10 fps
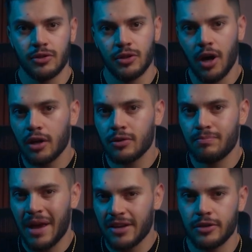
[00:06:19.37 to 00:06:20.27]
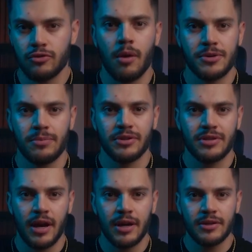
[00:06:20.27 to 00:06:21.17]
not basic dropshipping
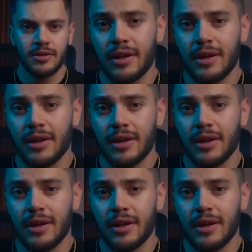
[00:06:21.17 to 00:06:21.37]
sites,